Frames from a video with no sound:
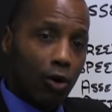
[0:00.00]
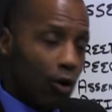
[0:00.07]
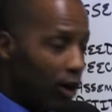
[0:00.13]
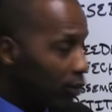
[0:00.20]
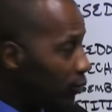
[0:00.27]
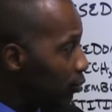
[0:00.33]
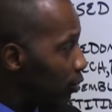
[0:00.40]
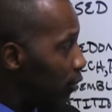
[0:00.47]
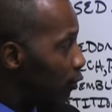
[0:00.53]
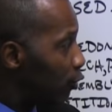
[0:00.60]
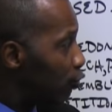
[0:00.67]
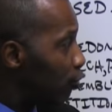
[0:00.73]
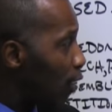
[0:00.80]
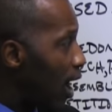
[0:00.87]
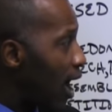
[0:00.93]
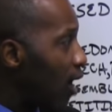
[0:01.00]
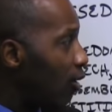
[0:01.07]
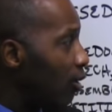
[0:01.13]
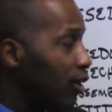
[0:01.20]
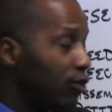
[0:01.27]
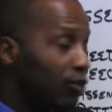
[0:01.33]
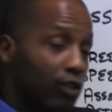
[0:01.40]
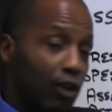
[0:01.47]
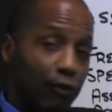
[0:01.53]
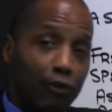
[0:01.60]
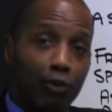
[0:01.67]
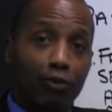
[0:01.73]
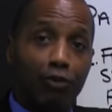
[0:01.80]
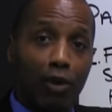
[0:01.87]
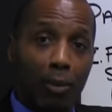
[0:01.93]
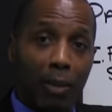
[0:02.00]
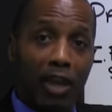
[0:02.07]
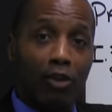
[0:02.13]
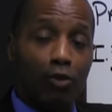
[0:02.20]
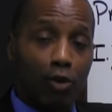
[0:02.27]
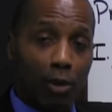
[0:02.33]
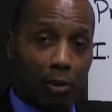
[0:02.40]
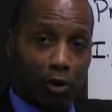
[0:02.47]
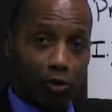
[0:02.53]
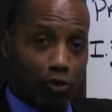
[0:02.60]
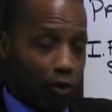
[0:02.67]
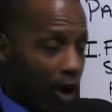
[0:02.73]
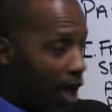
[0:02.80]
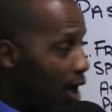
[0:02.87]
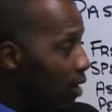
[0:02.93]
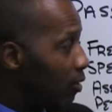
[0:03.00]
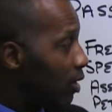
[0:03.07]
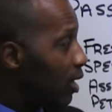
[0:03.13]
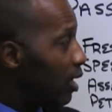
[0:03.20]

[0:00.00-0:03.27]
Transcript: or a civil trial is different from a criminal trial.